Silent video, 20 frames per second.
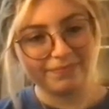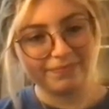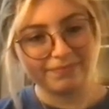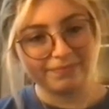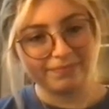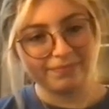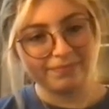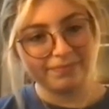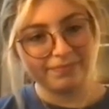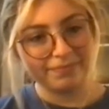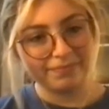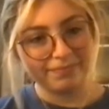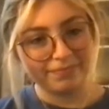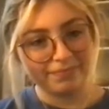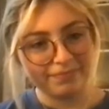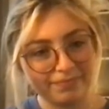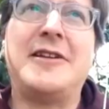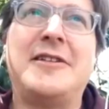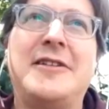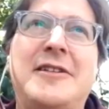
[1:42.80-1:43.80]
That sounds
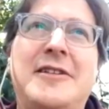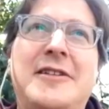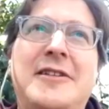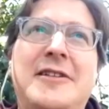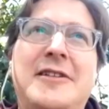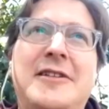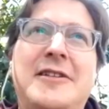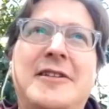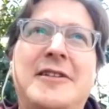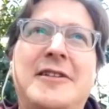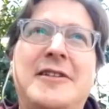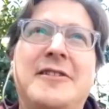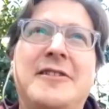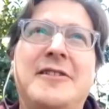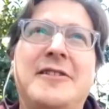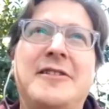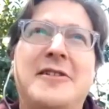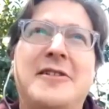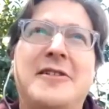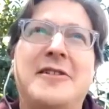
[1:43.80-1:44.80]
great. So, are you
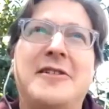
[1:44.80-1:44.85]
taking